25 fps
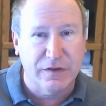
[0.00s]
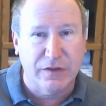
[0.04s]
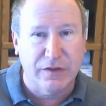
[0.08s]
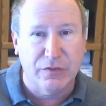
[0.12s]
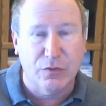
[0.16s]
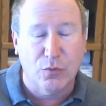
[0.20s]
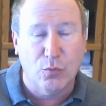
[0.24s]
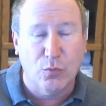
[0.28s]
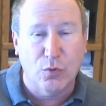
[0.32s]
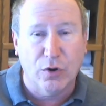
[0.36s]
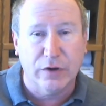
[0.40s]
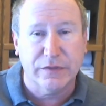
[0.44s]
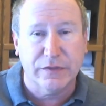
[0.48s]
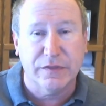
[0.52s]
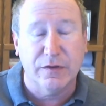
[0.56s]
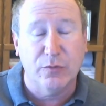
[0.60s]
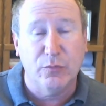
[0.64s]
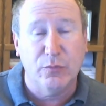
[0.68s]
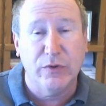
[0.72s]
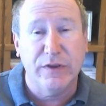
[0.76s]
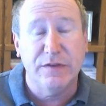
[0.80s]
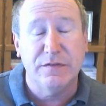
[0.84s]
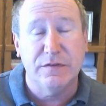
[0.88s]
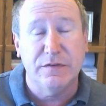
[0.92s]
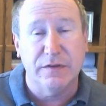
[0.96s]
say the work
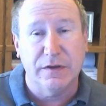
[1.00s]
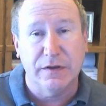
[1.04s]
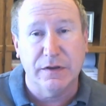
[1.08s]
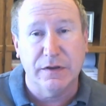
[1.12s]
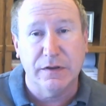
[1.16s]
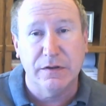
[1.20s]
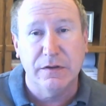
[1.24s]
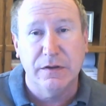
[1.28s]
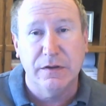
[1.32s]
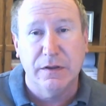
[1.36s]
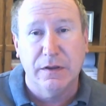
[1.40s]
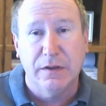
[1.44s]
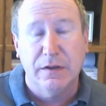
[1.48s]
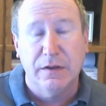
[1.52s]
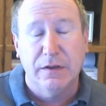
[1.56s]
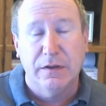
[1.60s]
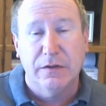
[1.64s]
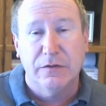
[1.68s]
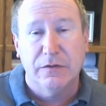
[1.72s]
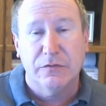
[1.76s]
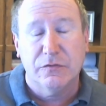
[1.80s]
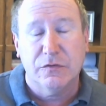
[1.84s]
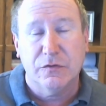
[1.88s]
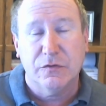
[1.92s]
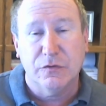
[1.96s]
that we did
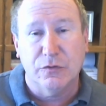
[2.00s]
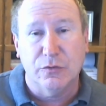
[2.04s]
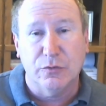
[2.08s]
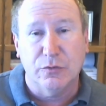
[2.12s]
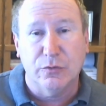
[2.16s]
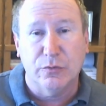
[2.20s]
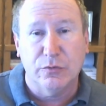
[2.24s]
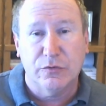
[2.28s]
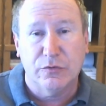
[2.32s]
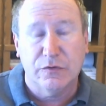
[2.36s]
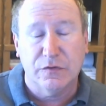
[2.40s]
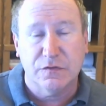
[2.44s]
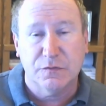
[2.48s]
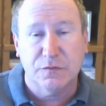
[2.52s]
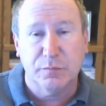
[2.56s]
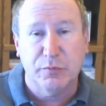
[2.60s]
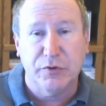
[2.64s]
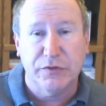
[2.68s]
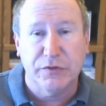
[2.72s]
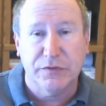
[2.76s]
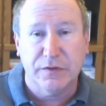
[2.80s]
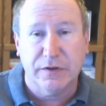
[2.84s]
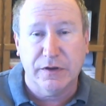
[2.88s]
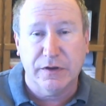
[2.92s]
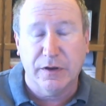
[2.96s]
to
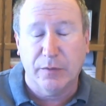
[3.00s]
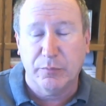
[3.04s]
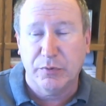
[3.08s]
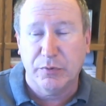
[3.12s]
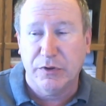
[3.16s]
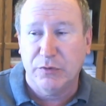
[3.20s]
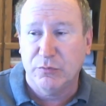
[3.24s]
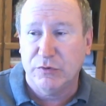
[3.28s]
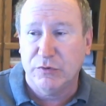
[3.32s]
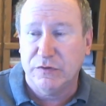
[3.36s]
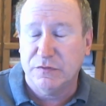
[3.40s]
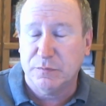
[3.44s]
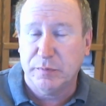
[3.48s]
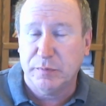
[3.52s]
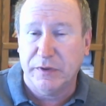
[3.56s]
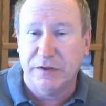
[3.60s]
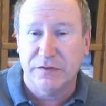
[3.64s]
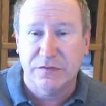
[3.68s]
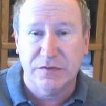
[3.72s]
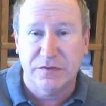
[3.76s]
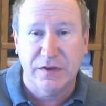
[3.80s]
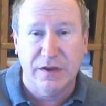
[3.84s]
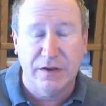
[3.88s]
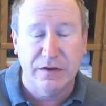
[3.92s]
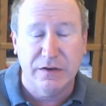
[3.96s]
split the company, we
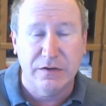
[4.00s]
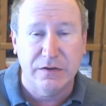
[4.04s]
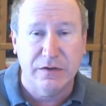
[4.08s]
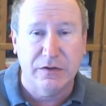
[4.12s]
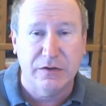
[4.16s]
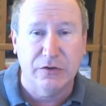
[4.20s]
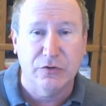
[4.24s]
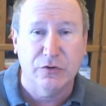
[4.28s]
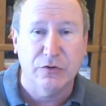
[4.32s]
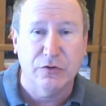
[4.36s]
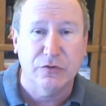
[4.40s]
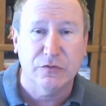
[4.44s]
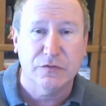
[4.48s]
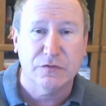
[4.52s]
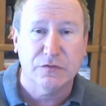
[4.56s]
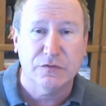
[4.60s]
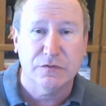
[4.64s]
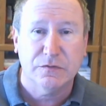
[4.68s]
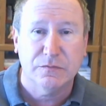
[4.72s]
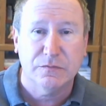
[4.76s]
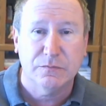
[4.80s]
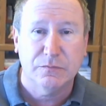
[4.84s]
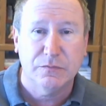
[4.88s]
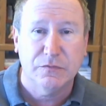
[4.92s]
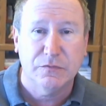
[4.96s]
spent 10
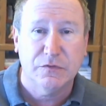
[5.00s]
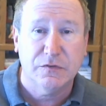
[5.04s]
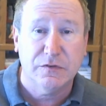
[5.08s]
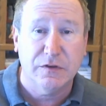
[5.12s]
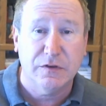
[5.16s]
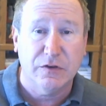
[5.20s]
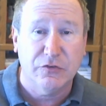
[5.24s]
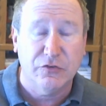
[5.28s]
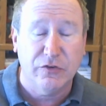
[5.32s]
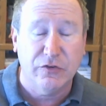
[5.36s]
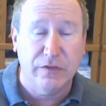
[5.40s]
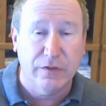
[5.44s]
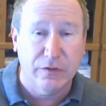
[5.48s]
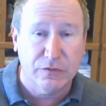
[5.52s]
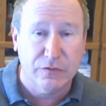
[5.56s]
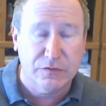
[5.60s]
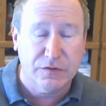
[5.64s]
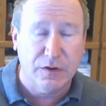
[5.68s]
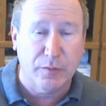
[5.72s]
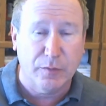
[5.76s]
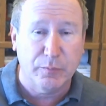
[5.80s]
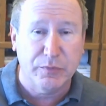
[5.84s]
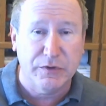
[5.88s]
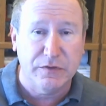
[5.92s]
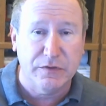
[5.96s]
years stitching those
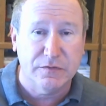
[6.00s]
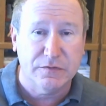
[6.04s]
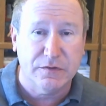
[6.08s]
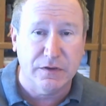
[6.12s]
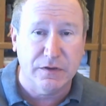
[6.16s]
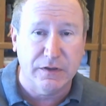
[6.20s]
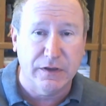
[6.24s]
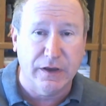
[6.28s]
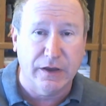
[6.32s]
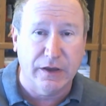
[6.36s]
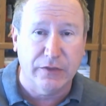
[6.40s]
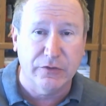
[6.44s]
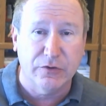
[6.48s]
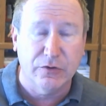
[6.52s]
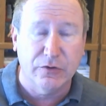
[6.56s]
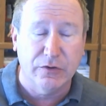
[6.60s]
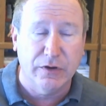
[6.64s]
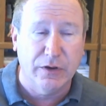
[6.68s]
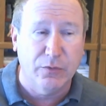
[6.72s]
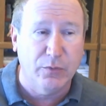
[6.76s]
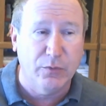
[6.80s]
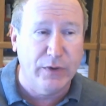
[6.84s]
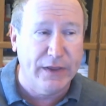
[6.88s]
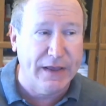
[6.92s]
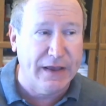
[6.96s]
companies together,
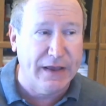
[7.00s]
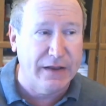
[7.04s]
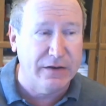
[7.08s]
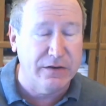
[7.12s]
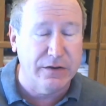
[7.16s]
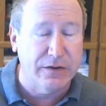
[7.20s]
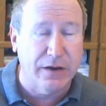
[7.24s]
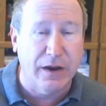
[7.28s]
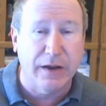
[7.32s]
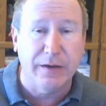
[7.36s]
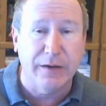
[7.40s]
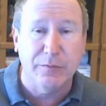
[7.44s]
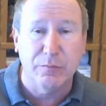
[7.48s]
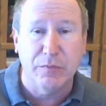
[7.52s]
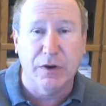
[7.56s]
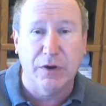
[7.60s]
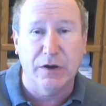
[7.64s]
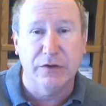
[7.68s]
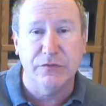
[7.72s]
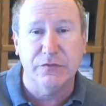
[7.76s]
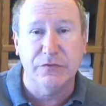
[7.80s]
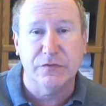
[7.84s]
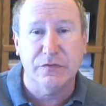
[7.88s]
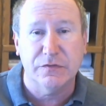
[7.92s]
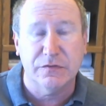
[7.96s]
and we had 9
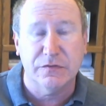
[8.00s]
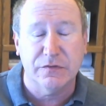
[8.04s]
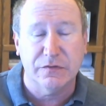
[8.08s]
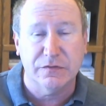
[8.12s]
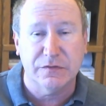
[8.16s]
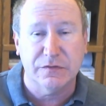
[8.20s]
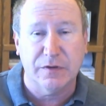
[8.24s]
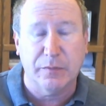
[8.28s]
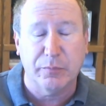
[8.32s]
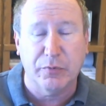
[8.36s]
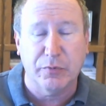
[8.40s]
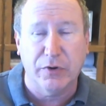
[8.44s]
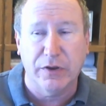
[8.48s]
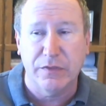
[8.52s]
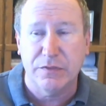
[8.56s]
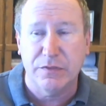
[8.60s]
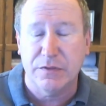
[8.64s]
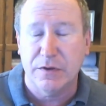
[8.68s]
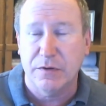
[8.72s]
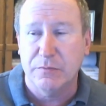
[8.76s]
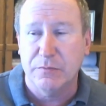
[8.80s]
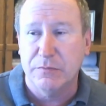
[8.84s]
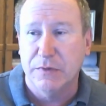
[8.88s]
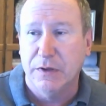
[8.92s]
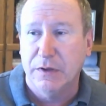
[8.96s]
months to separate
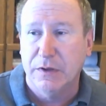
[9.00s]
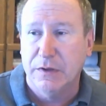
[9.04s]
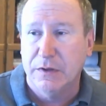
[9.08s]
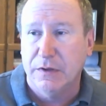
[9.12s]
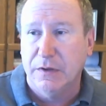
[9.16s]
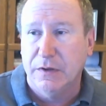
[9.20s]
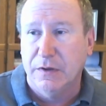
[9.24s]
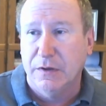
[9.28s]
them,